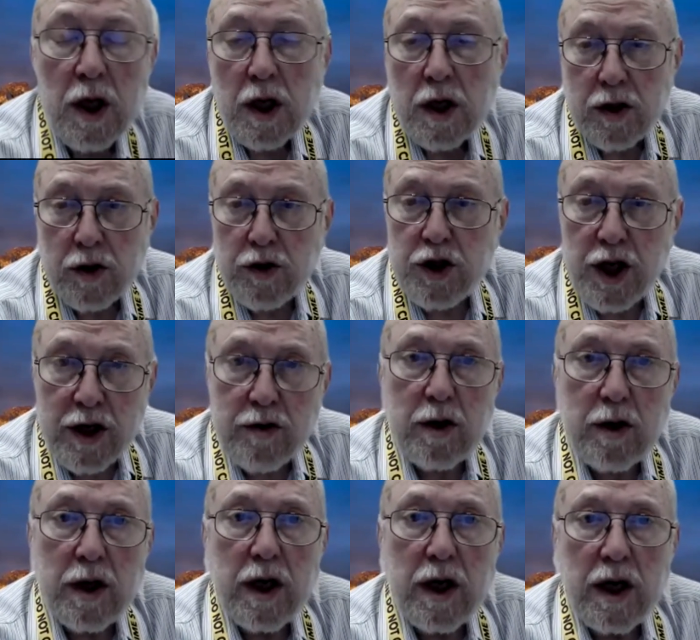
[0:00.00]
So
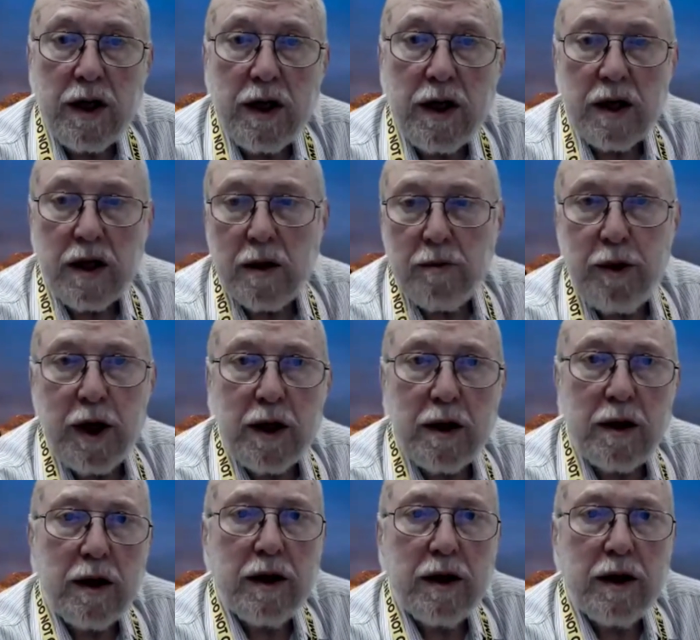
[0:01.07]
generally, I think the big